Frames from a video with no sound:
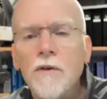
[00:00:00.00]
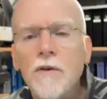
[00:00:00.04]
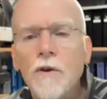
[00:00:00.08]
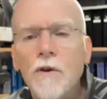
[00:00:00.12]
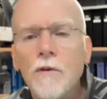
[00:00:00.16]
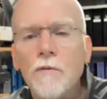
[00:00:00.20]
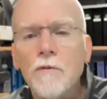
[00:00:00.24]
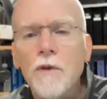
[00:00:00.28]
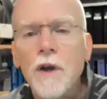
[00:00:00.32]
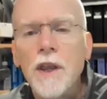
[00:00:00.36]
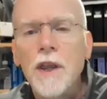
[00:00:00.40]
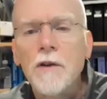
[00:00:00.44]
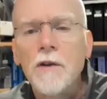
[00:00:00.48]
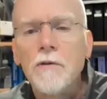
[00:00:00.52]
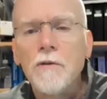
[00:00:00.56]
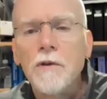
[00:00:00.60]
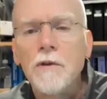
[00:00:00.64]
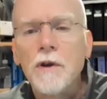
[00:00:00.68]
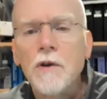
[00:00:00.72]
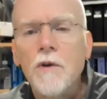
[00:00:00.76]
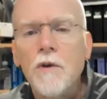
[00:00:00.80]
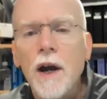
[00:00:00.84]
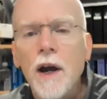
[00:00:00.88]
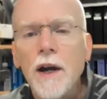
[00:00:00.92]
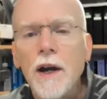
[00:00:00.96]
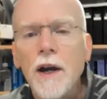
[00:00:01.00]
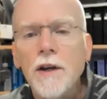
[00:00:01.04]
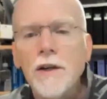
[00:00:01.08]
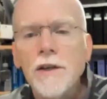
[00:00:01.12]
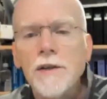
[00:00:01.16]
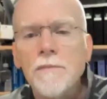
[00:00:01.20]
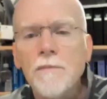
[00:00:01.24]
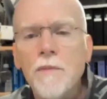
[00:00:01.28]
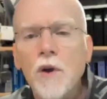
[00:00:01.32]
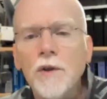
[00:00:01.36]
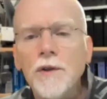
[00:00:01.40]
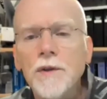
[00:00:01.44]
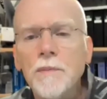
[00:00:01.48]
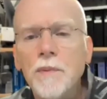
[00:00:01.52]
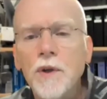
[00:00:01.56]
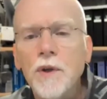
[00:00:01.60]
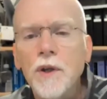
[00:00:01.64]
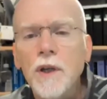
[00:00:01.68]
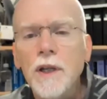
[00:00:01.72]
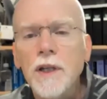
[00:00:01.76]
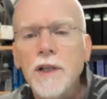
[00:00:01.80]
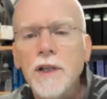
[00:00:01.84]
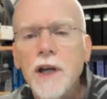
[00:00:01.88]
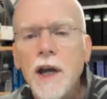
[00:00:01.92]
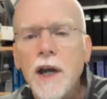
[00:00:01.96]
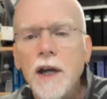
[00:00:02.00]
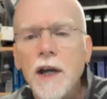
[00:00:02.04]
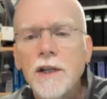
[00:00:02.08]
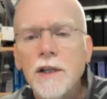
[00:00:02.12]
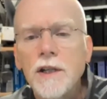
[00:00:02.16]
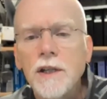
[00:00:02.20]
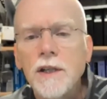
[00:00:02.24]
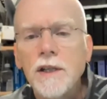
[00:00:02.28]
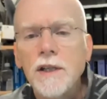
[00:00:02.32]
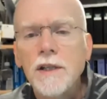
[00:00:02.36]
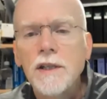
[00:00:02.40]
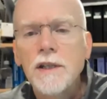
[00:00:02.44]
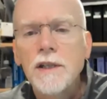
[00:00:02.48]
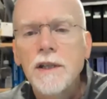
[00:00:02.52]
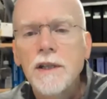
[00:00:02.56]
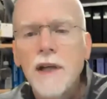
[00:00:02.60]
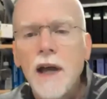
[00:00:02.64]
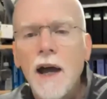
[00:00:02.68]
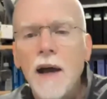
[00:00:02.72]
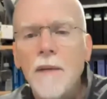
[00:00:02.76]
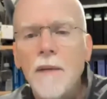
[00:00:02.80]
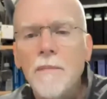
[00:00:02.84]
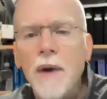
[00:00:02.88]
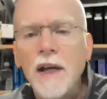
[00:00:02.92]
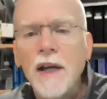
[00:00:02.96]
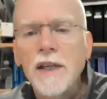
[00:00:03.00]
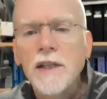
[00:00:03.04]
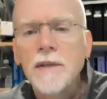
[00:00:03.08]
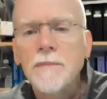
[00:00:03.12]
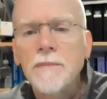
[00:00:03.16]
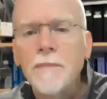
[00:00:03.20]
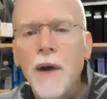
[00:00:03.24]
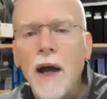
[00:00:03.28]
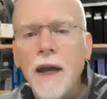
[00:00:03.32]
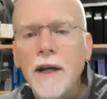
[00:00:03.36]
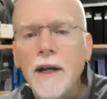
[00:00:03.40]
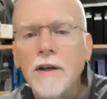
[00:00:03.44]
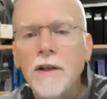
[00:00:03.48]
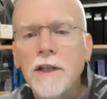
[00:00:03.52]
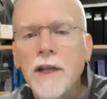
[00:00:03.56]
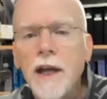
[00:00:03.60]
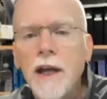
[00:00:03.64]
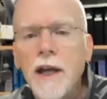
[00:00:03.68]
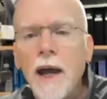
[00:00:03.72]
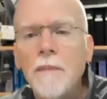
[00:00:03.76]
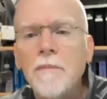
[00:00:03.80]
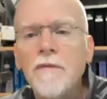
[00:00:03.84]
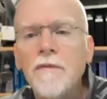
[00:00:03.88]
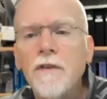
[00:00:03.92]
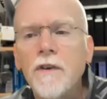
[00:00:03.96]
or whether it requires multiple injections by spinal tap,